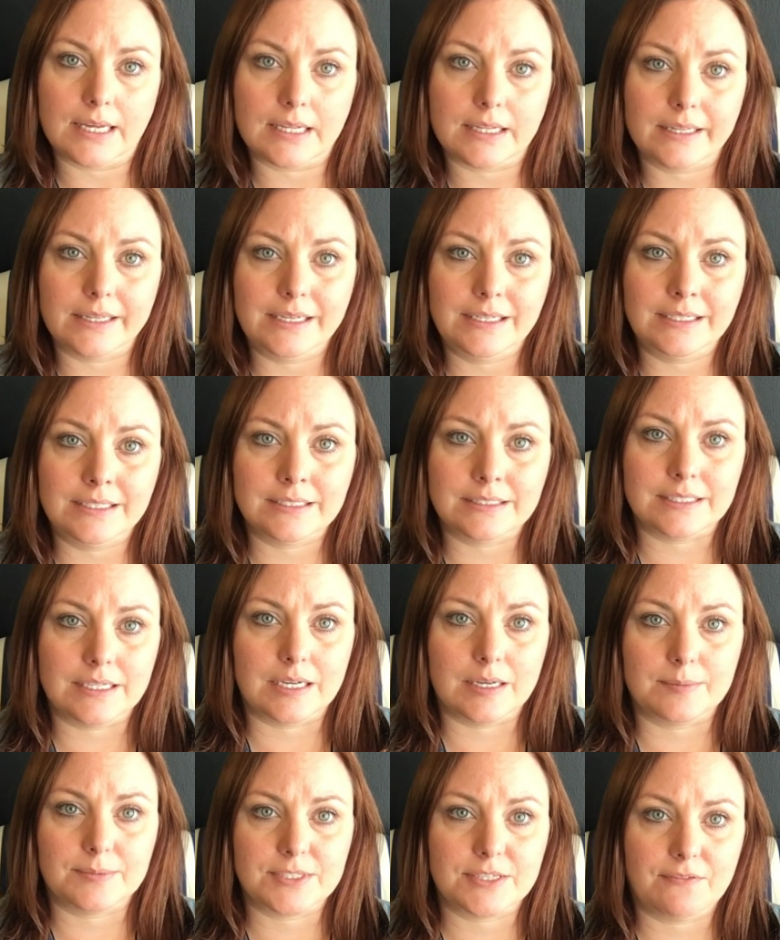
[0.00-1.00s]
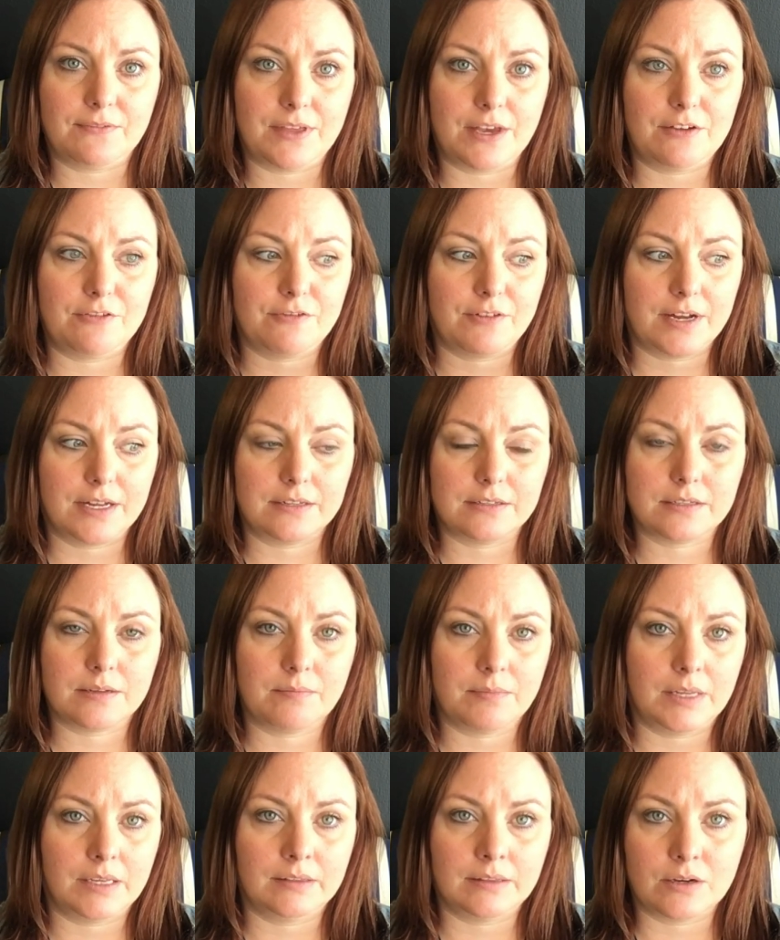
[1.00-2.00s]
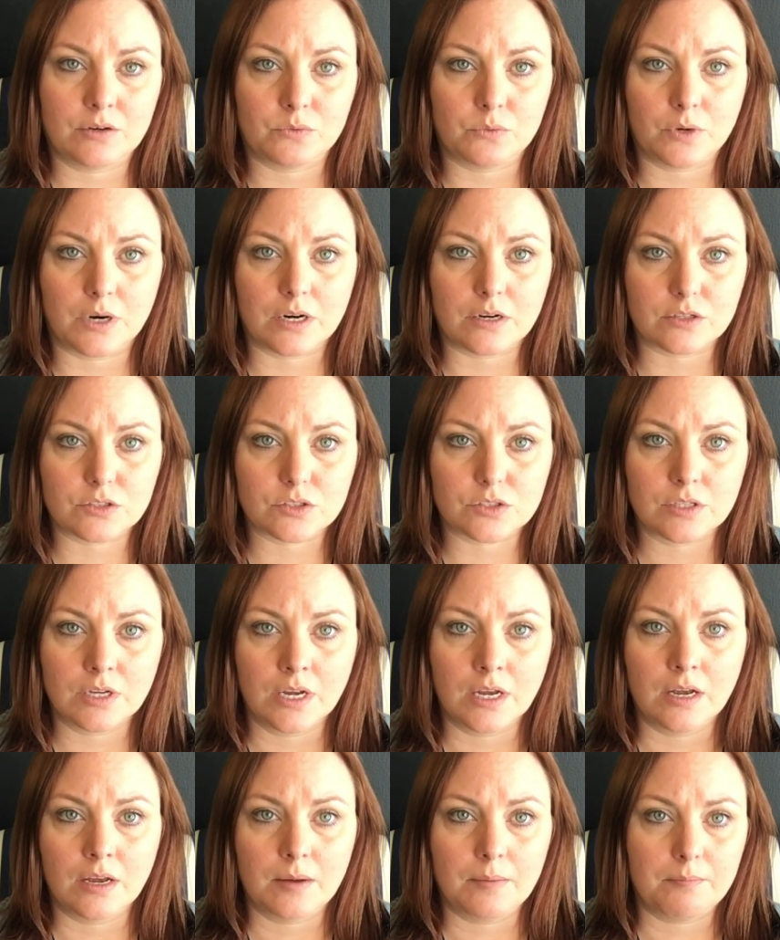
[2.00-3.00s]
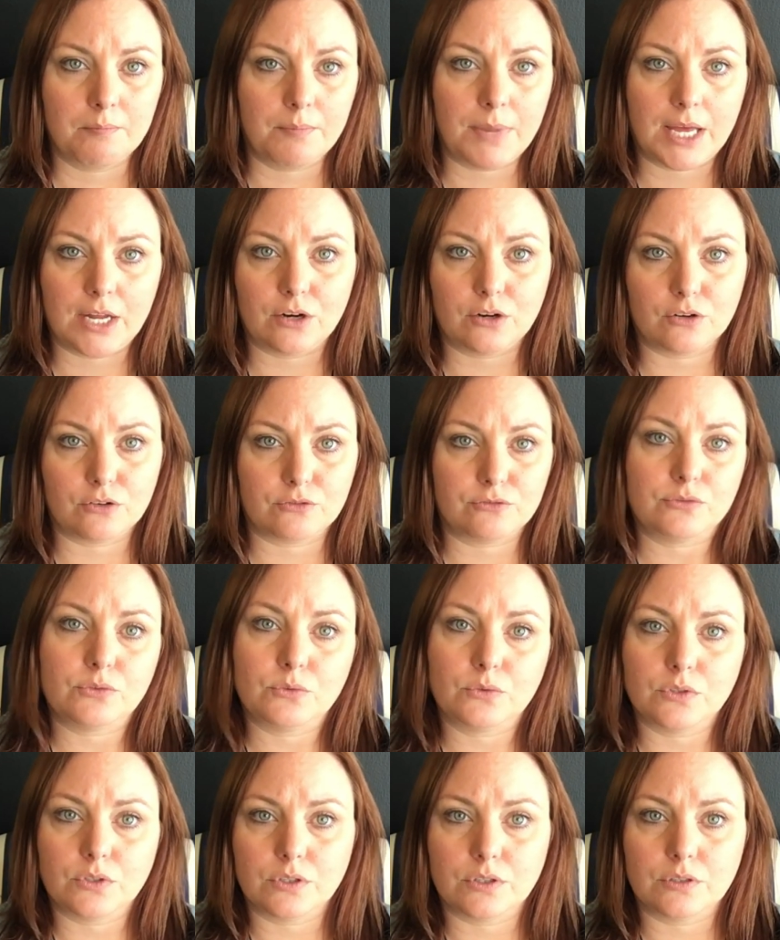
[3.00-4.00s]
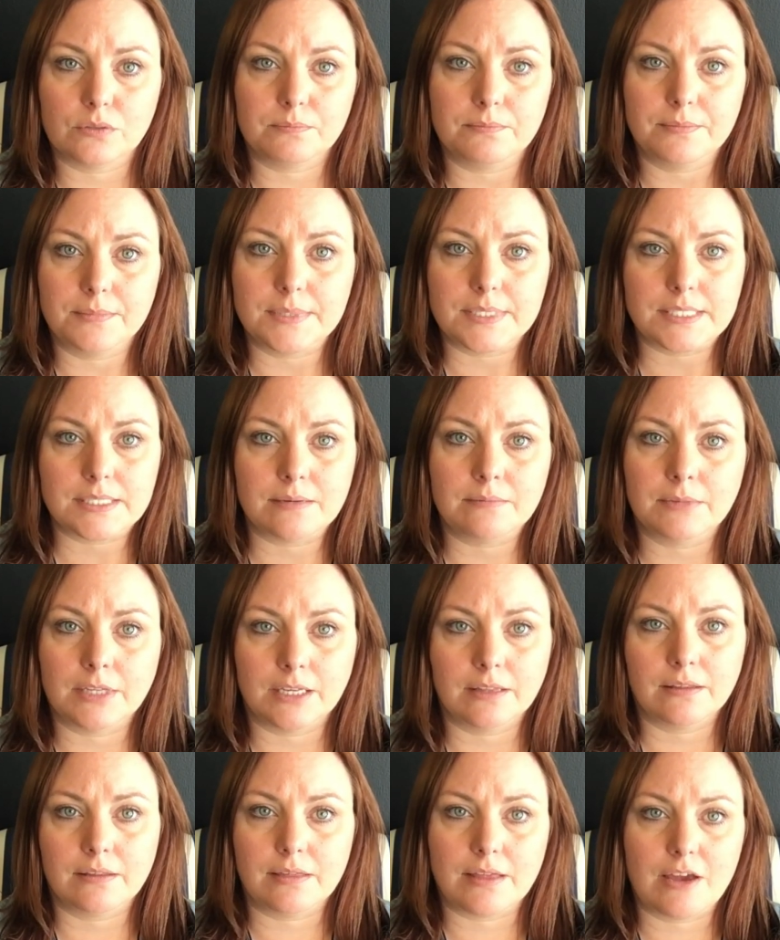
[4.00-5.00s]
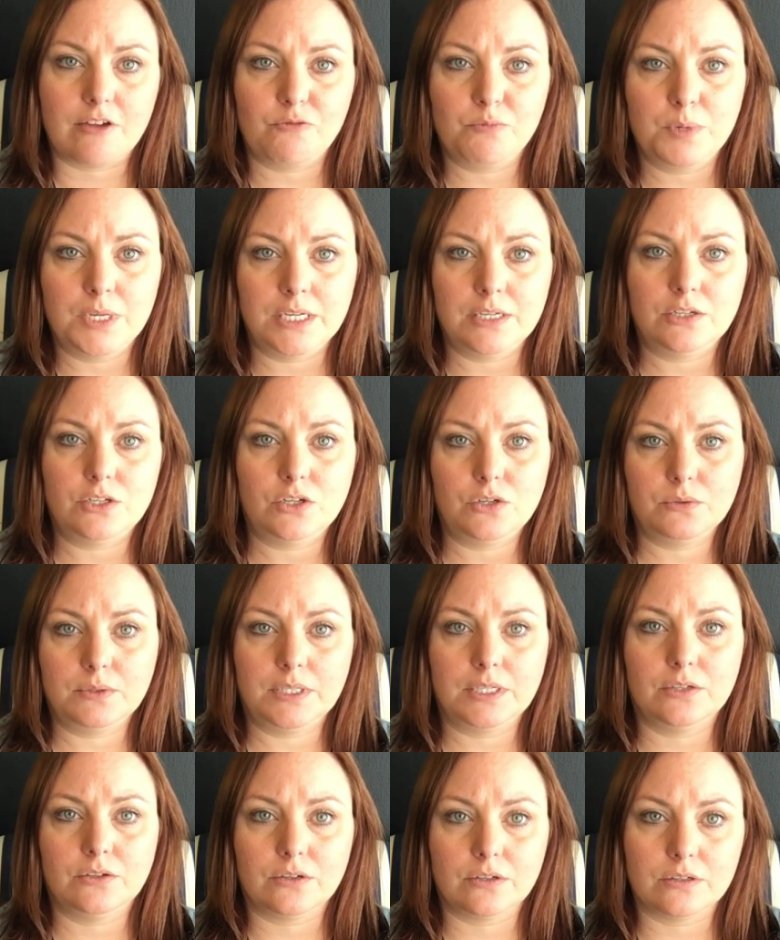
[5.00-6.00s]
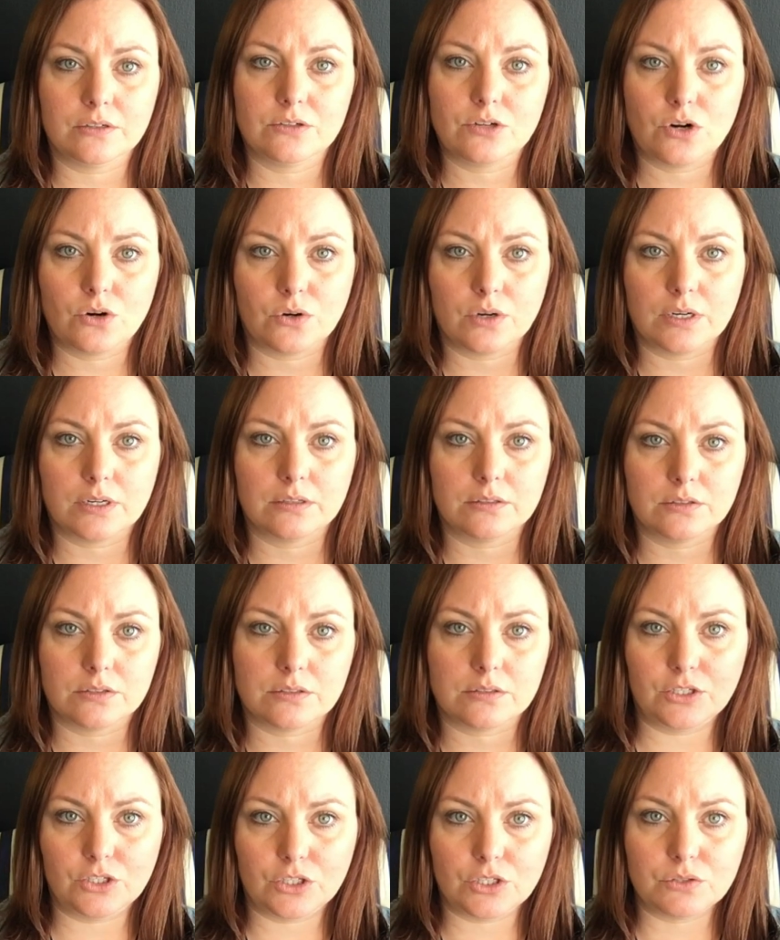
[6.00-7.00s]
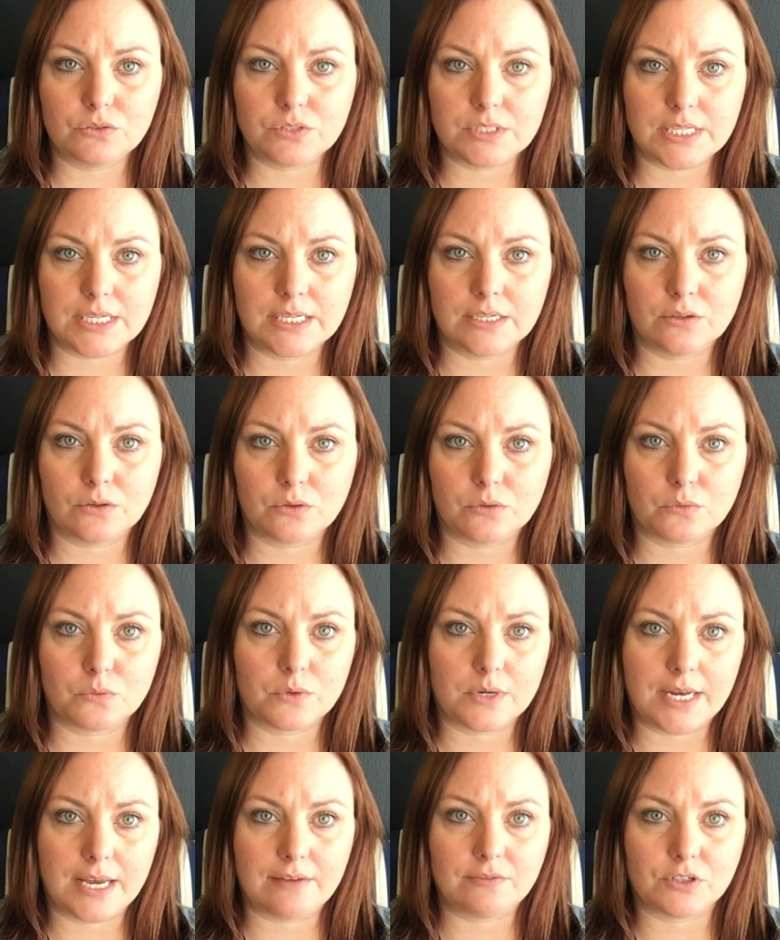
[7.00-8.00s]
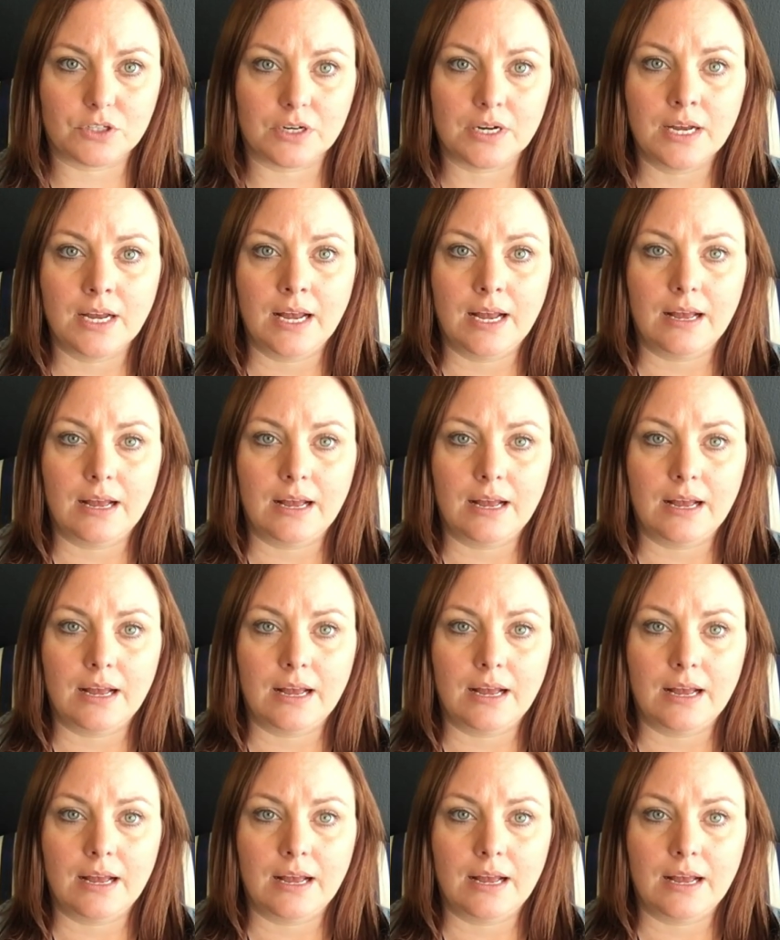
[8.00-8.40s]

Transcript: cleaning tips if they find something that works better for something that they've been doing or using or whatever.